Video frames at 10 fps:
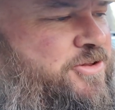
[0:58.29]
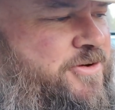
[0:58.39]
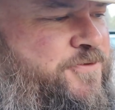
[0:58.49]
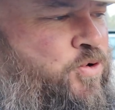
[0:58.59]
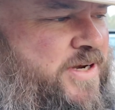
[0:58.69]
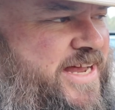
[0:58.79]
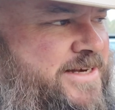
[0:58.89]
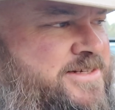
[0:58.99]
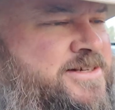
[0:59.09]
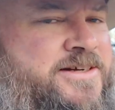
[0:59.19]
The 4
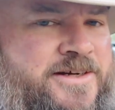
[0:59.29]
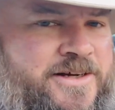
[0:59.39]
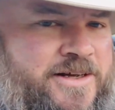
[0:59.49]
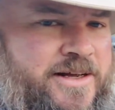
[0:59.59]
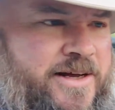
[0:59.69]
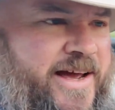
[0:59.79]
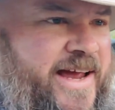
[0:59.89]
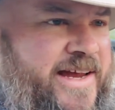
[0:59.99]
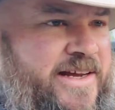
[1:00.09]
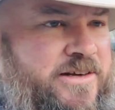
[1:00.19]
lanterns,
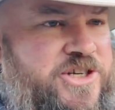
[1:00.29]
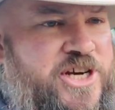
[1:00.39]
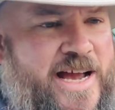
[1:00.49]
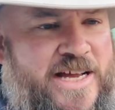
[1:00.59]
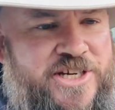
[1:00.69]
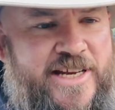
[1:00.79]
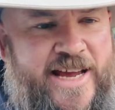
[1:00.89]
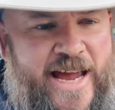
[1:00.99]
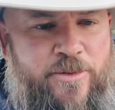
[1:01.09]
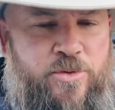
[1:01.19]
a charging
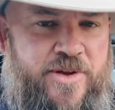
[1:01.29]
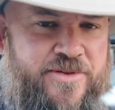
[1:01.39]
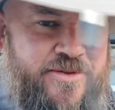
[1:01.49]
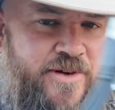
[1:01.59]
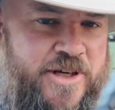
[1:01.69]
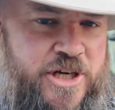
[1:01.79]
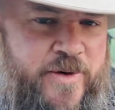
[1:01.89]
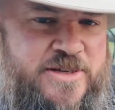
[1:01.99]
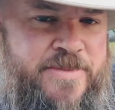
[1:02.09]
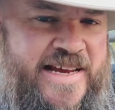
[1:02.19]
cable with
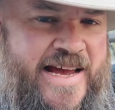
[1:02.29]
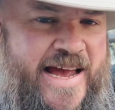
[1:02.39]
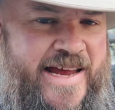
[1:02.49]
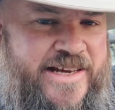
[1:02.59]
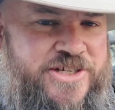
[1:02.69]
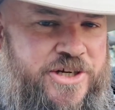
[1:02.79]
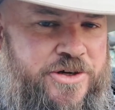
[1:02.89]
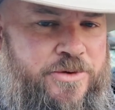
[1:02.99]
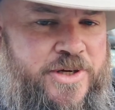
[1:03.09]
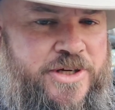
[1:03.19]
USB-A to